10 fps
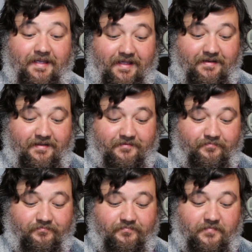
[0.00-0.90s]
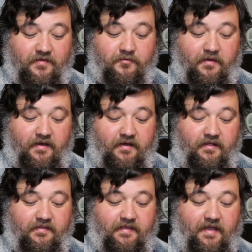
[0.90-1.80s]
editing. So, editing
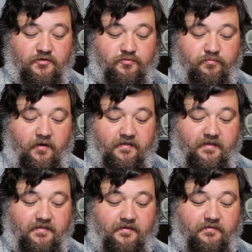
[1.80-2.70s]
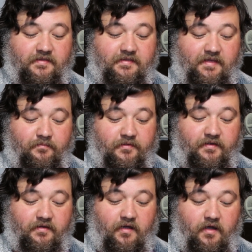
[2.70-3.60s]
is the actual process of
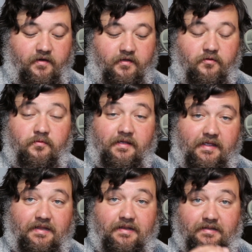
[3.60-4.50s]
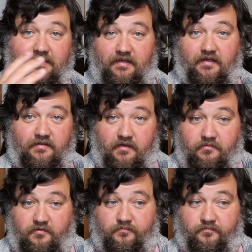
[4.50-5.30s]
assembling audio in a DAW.